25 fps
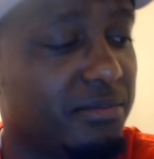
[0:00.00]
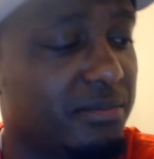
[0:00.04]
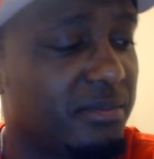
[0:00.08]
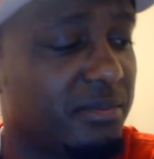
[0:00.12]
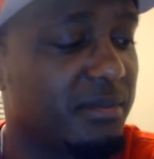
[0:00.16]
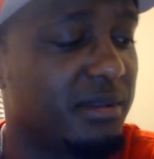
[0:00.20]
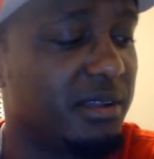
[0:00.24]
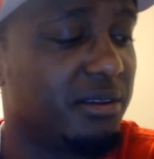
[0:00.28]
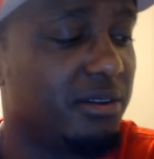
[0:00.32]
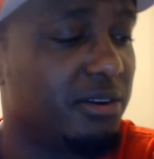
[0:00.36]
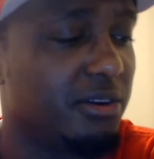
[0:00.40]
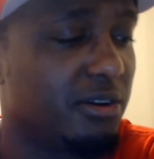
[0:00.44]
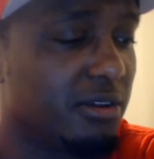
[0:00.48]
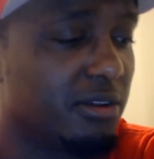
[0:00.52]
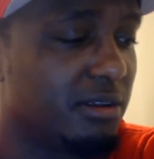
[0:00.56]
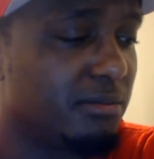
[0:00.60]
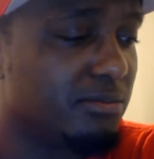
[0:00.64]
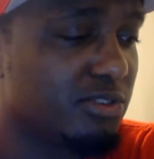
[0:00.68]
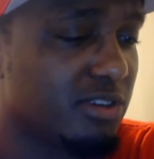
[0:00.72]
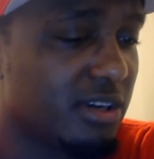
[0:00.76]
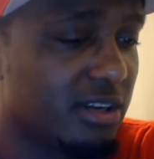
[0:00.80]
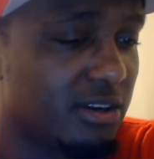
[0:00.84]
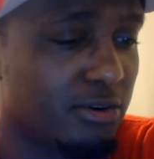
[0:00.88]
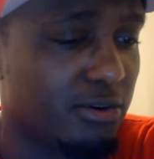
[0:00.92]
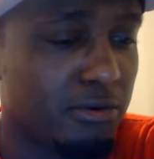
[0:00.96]
Then, you know, them
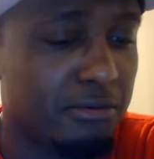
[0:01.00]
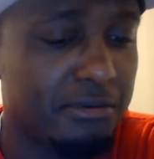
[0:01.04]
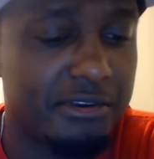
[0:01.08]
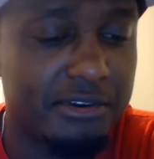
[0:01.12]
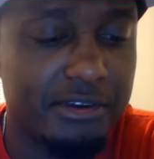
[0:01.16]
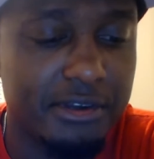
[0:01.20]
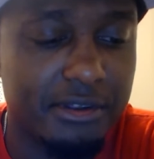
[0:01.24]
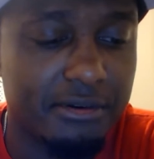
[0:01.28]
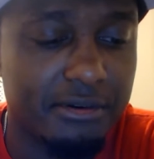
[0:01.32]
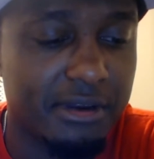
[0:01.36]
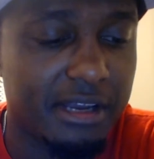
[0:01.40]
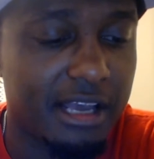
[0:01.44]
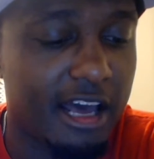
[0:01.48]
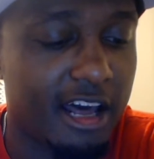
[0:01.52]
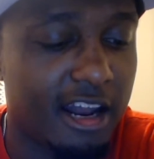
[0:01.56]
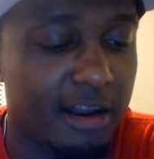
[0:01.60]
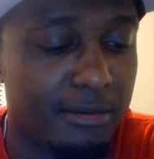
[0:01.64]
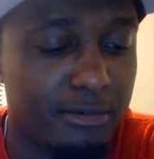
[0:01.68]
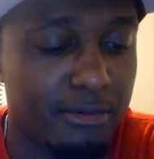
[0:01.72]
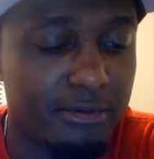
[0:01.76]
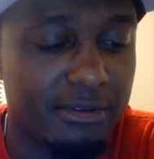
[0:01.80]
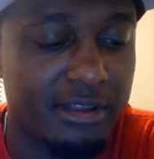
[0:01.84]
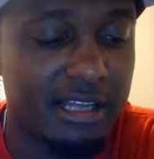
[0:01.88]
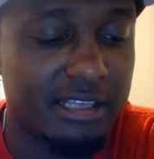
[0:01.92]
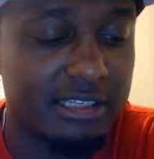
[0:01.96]
trying to hold each other
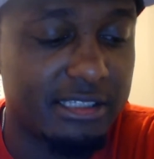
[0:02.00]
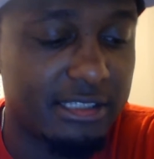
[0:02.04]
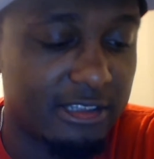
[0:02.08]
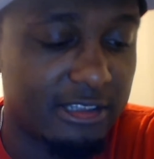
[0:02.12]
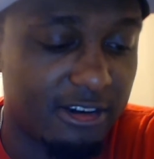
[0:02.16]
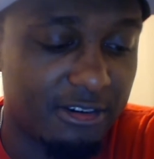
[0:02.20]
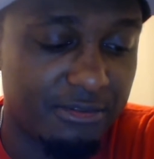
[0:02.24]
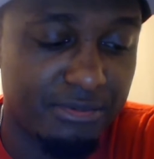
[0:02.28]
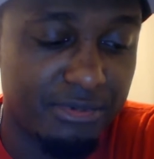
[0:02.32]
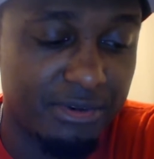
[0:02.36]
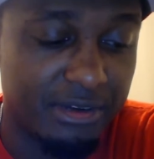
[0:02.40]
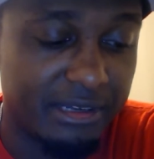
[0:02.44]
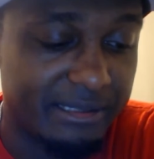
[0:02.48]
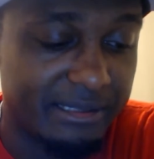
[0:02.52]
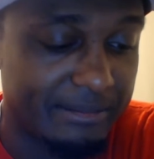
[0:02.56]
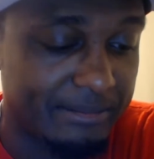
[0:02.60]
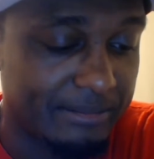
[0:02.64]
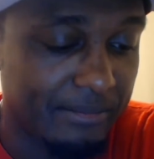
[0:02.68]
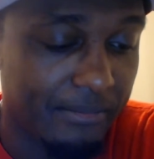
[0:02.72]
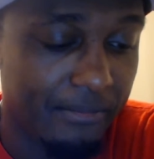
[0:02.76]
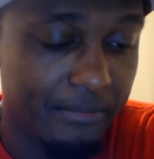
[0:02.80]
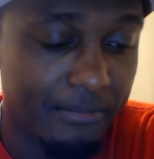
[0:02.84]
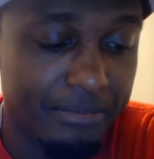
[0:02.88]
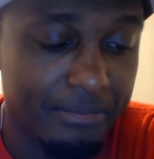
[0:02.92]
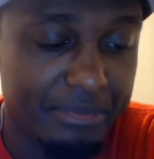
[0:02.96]
accountable and that stuff. But
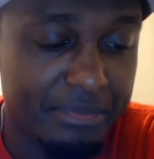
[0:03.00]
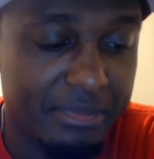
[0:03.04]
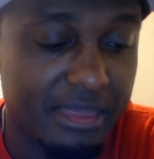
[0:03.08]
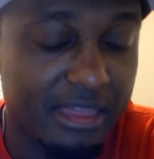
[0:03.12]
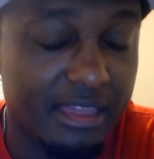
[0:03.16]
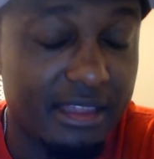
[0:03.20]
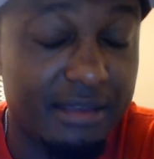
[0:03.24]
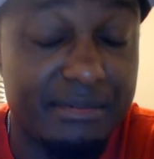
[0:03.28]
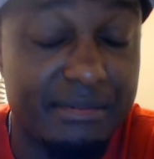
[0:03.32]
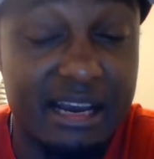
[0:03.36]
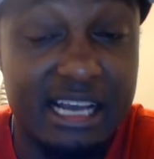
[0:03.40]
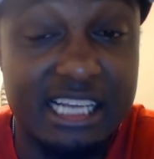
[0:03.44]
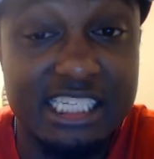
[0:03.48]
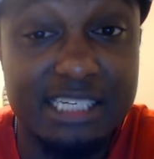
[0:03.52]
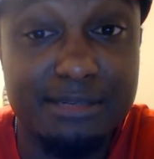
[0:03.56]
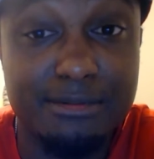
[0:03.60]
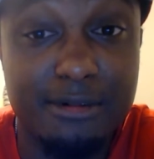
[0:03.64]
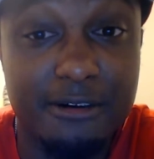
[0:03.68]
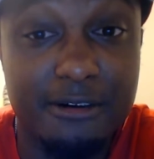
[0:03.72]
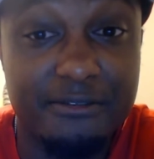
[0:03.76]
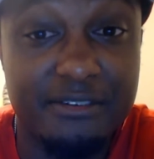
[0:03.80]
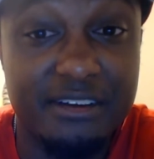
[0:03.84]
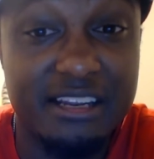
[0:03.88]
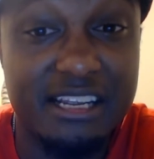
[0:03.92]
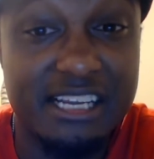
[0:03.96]
the
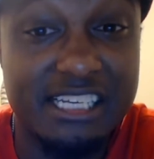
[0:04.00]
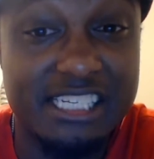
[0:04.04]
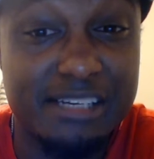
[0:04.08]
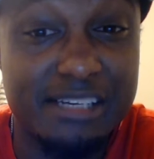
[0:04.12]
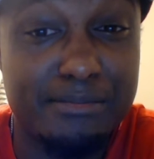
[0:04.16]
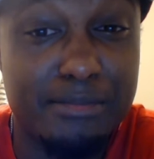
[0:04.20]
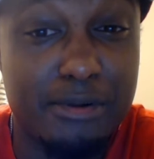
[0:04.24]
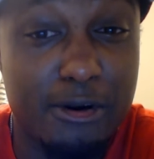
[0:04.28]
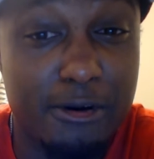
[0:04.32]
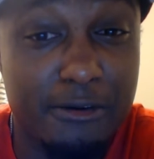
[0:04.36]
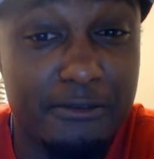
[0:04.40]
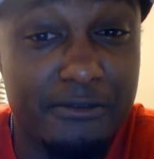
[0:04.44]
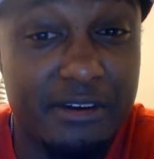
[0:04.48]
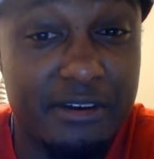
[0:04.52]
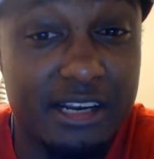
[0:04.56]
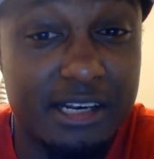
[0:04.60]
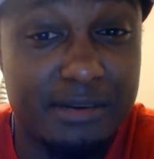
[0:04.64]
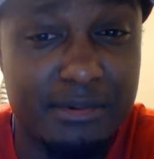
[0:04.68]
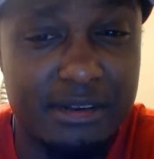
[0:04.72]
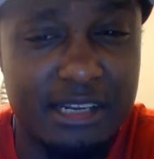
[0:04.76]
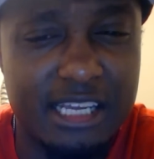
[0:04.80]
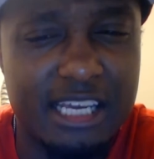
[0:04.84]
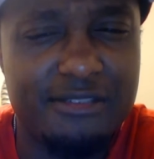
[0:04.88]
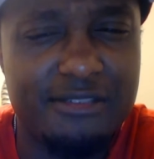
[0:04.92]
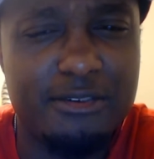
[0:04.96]
basketball fit isn't perfect.
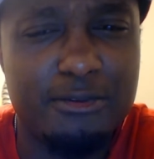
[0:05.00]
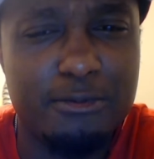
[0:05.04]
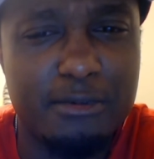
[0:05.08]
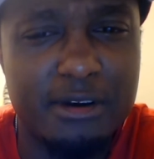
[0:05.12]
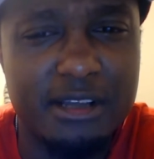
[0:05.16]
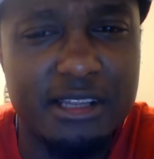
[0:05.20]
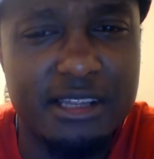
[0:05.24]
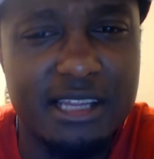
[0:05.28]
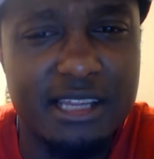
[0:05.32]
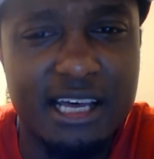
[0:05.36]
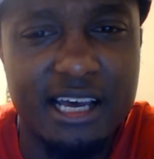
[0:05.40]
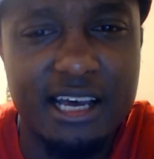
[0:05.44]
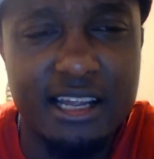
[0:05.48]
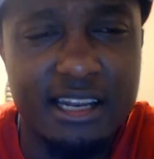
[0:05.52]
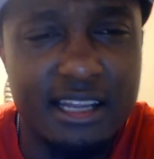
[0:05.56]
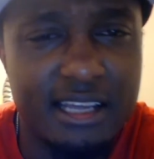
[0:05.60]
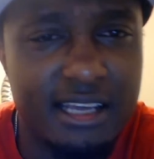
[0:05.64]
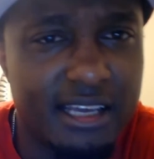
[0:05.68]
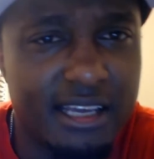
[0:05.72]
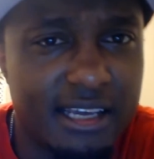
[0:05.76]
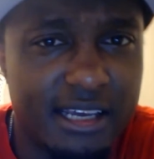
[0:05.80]
But even with that,